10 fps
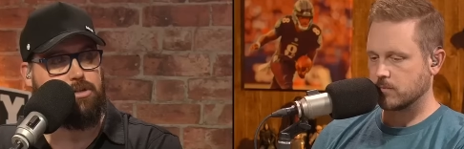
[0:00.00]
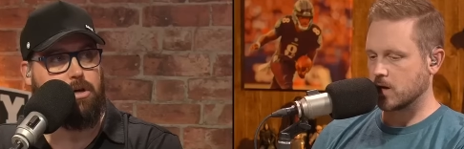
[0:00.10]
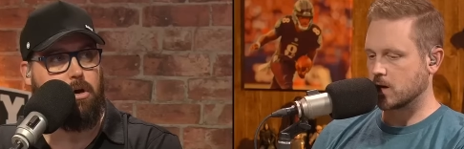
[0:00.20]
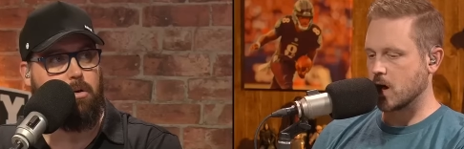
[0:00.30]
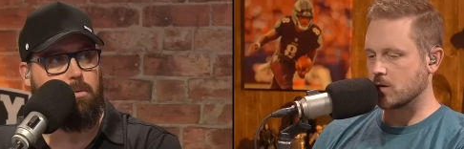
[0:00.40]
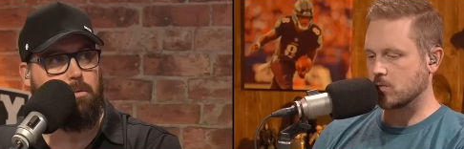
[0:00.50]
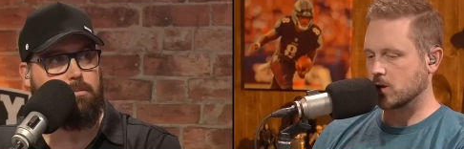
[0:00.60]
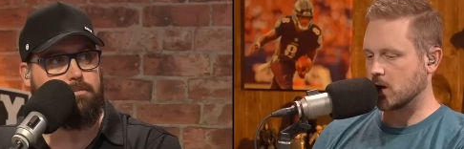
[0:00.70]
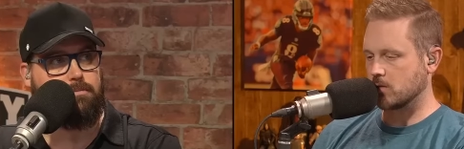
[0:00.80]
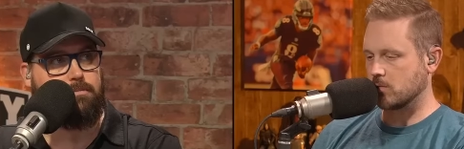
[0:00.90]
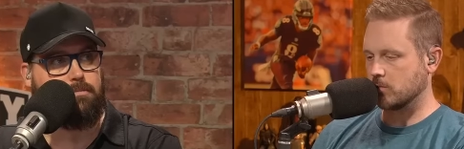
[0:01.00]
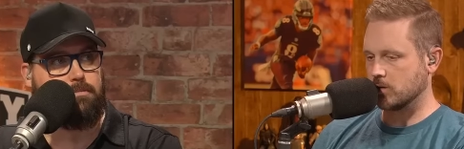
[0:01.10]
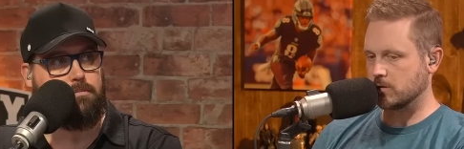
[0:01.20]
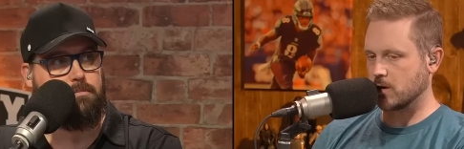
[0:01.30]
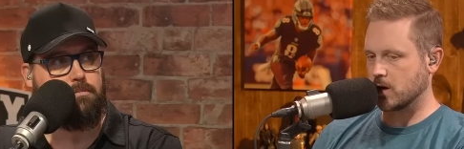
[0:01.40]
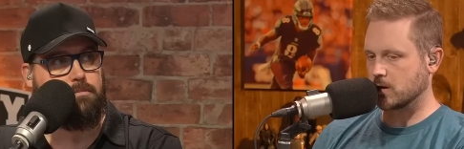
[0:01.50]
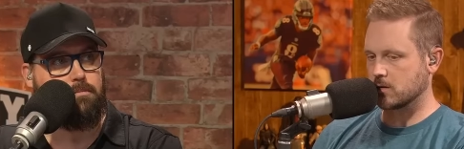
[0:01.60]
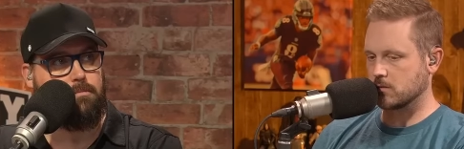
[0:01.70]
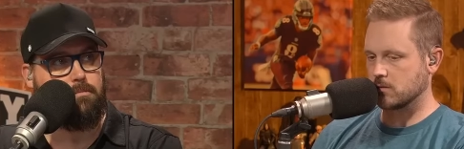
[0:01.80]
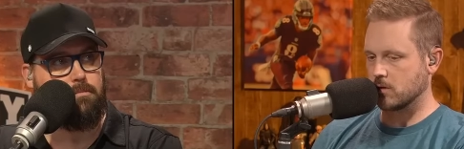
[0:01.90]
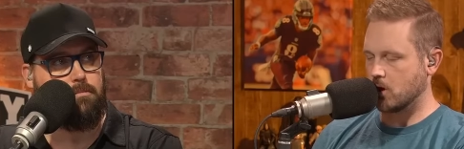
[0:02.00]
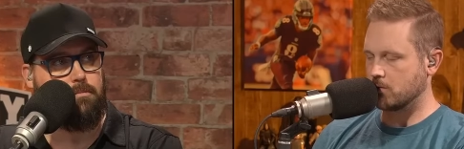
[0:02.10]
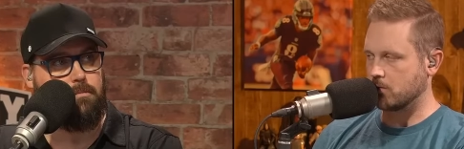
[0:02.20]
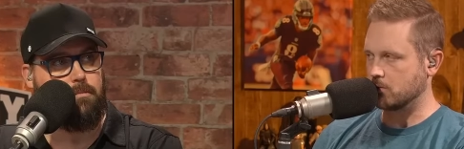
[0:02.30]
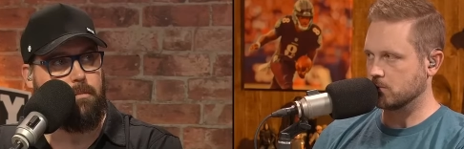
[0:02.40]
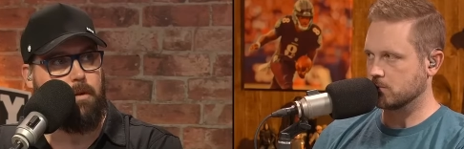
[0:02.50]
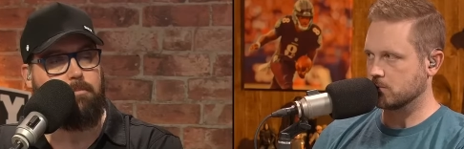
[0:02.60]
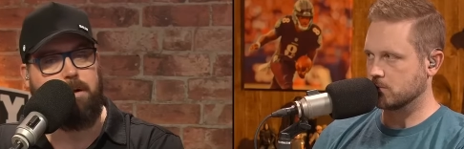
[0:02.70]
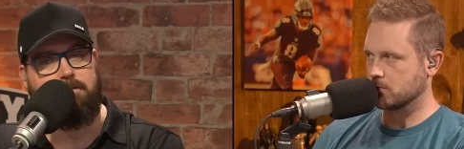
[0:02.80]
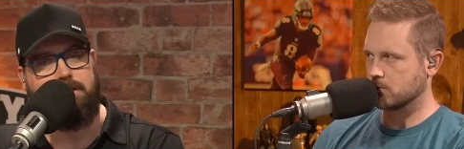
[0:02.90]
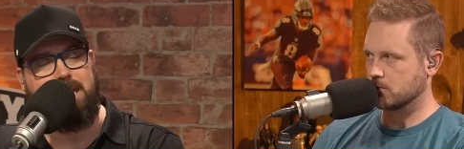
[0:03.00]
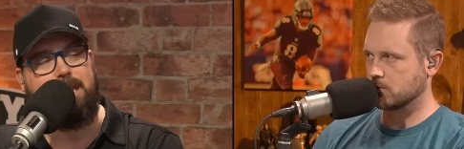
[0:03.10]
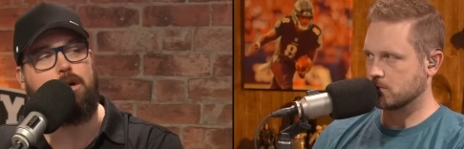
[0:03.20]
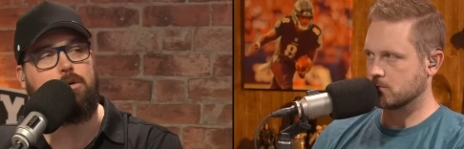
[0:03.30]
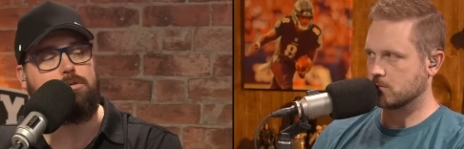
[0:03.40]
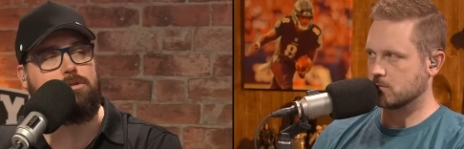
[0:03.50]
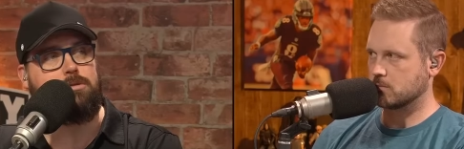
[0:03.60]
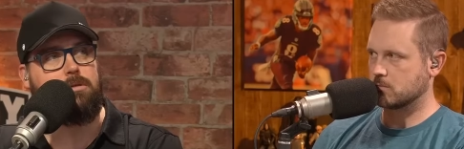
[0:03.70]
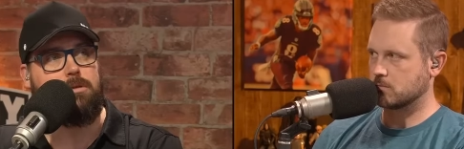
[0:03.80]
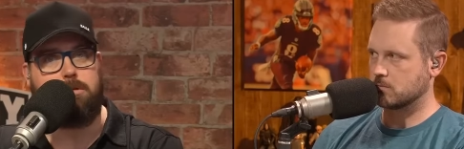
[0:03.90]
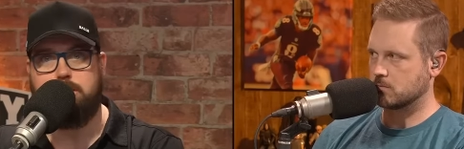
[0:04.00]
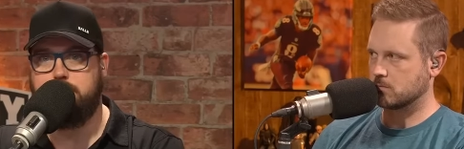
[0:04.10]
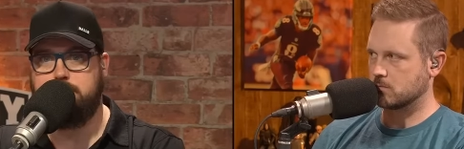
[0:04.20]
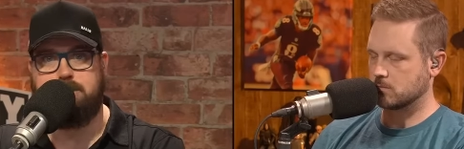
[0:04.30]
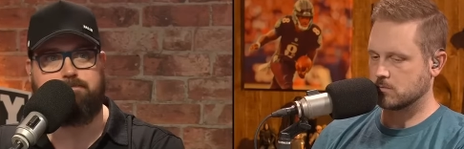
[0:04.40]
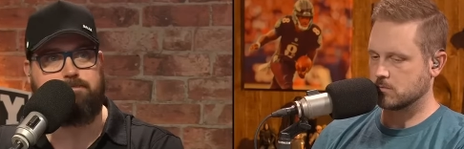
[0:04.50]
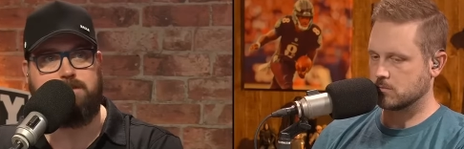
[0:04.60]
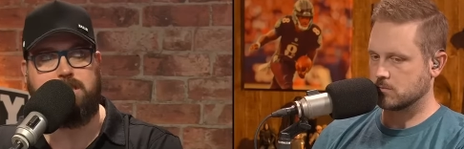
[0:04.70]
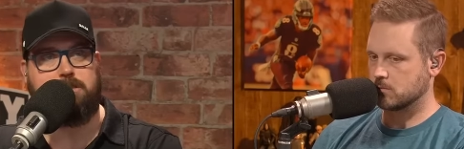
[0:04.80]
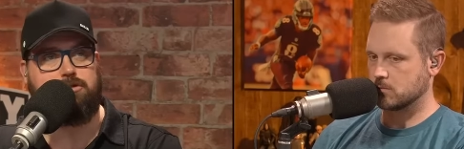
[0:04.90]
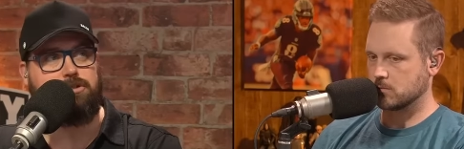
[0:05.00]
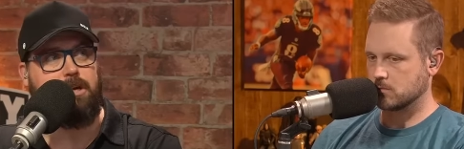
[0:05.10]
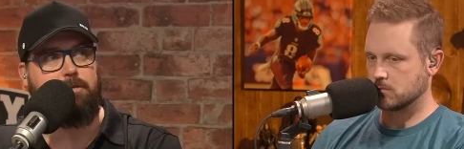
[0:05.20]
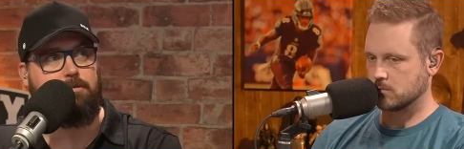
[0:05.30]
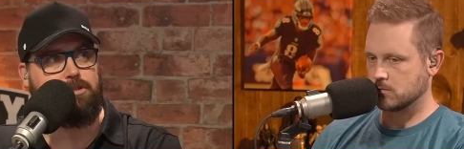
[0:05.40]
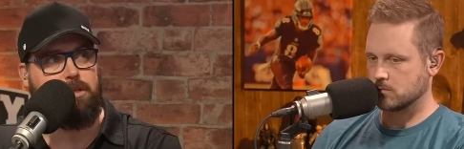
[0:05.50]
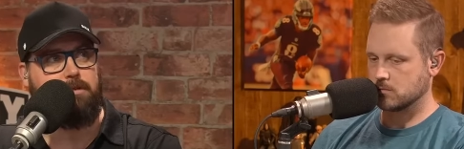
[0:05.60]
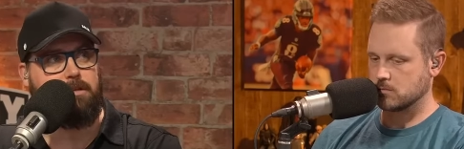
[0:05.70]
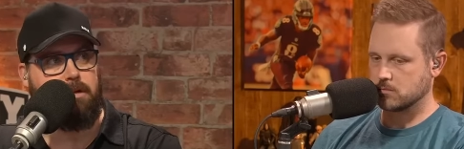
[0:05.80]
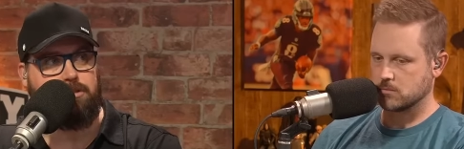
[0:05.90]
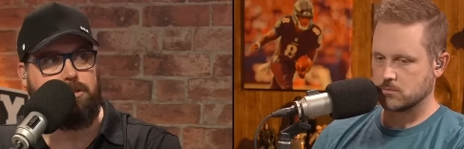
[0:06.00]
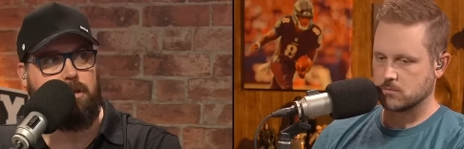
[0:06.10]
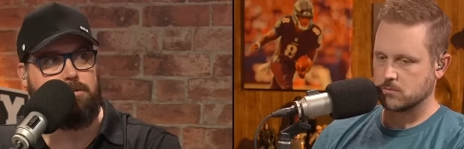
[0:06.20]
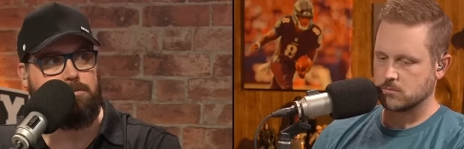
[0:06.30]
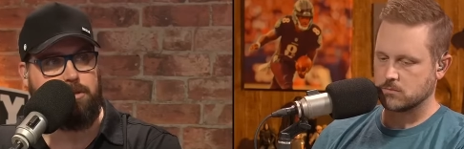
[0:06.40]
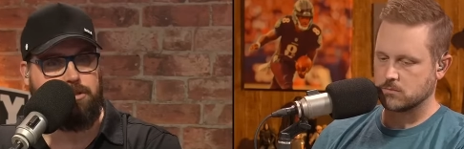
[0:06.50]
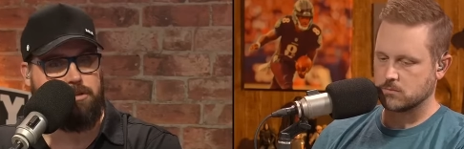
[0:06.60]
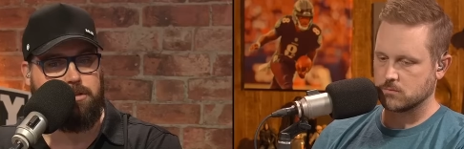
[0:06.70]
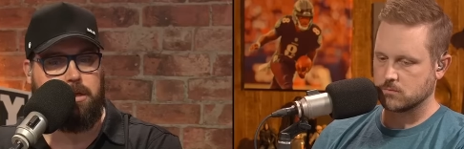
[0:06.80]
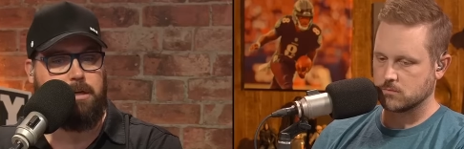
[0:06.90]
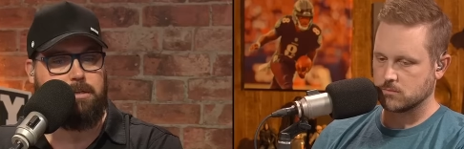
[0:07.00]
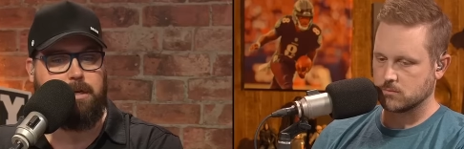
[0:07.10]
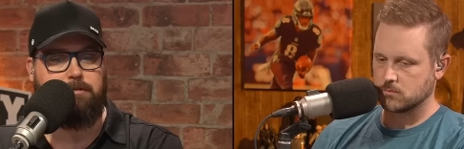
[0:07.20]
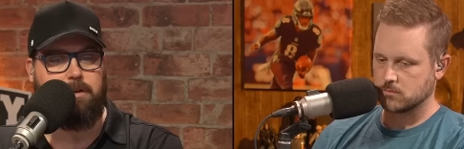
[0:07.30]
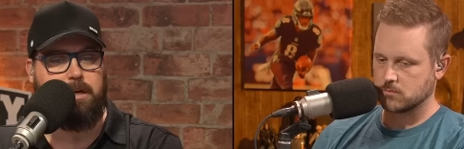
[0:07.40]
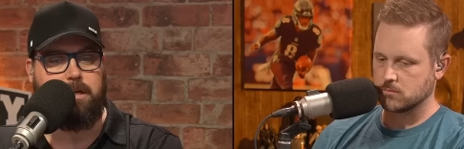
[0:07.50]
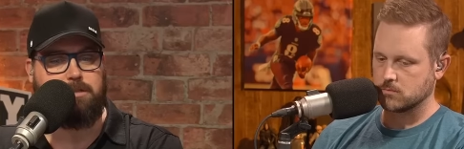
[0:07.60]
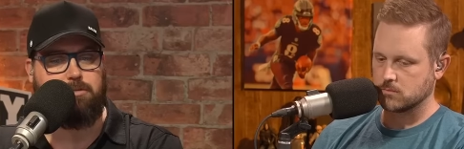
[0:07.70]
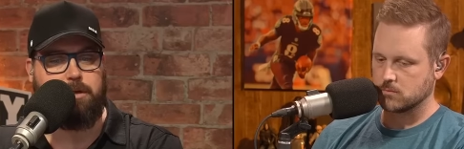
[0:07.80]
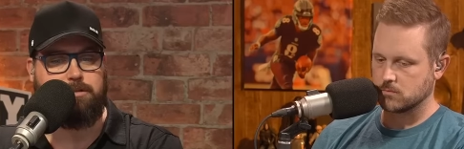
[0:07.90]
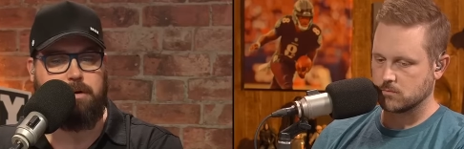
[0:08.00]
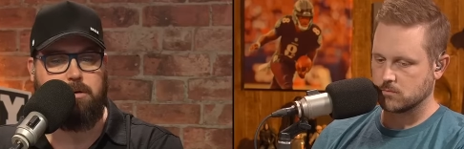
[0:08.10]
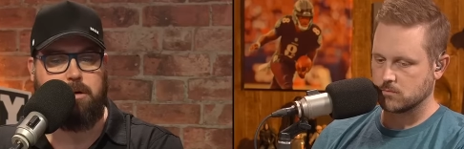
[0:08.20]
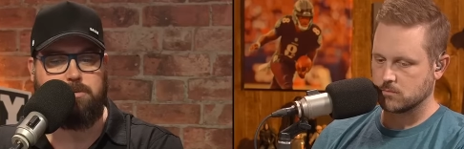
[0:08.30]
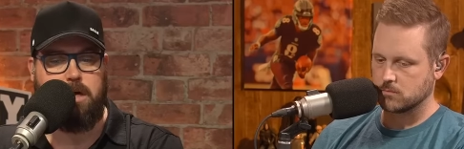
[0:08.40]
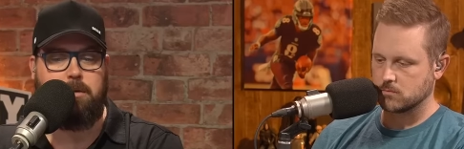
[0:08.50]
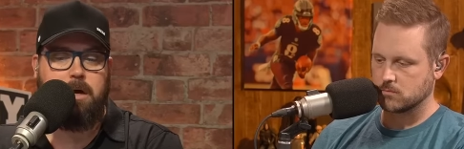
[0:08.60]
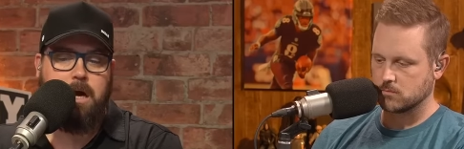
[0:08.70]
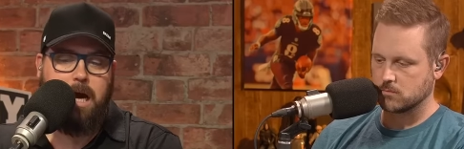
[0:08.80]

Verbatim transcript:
Speaker 1: So, yeah, Godwin, Godwin was, like, awful.
Speaker 2: But if he goes to six or seven receiving touchdowns, which is definitely in his range of outcomes, I,